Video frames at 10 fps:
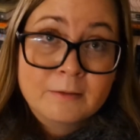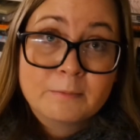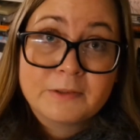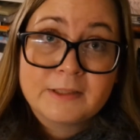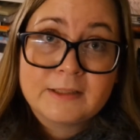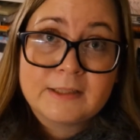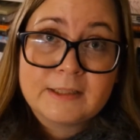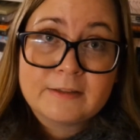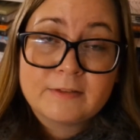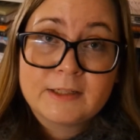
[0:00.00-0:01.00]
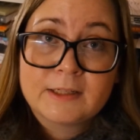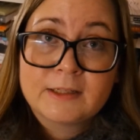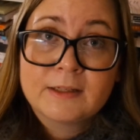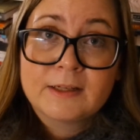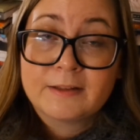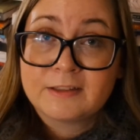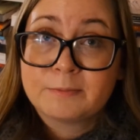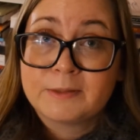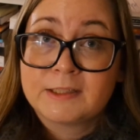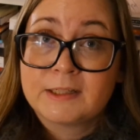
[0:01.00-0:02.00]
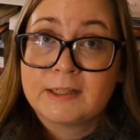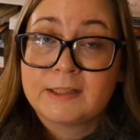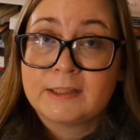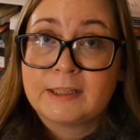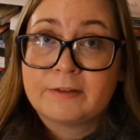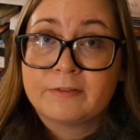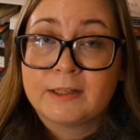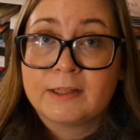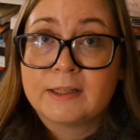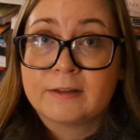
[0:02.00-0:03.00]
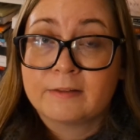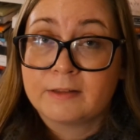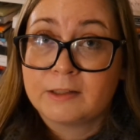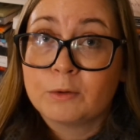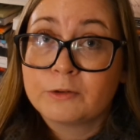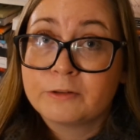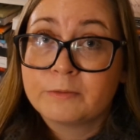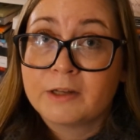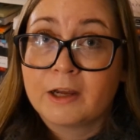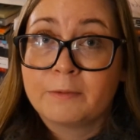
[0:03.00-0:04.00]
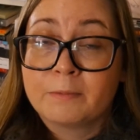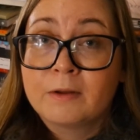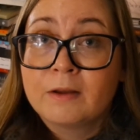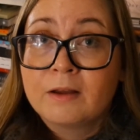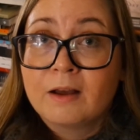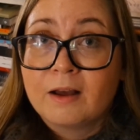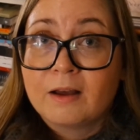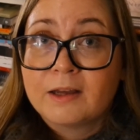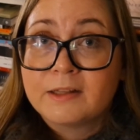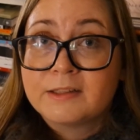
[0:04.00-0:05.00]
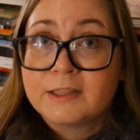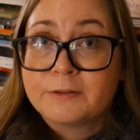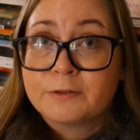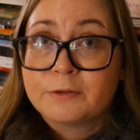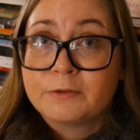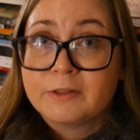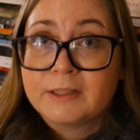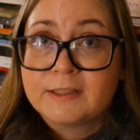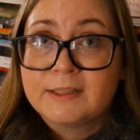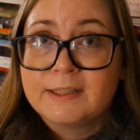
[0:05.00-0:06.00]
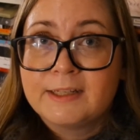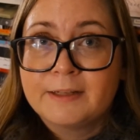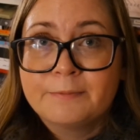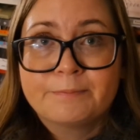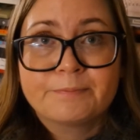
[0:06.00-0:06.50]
But in the evening, and especially in the evening in the autumn time, I tend to drink tea.